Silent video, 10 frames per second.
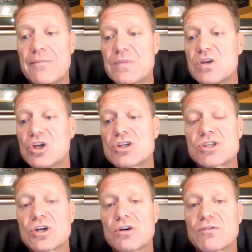You know,
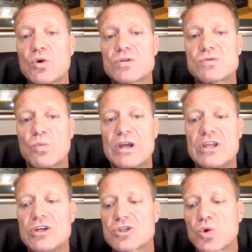so of course,
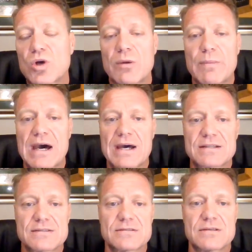when you talk
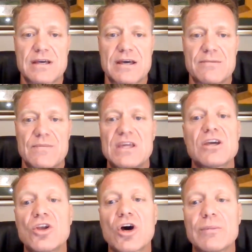about
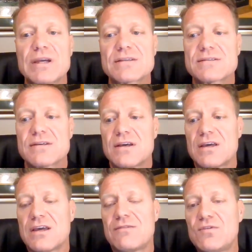economics,
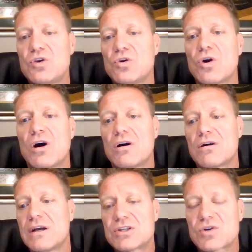if you
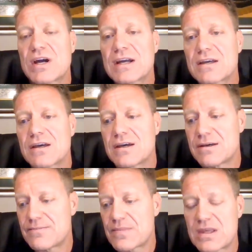are a truck,
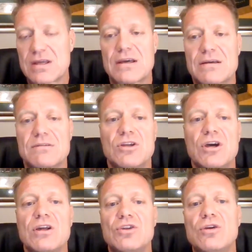you
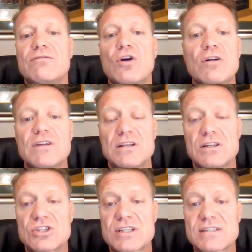know, and you're involved in
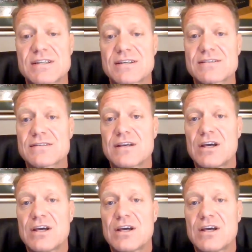logistics,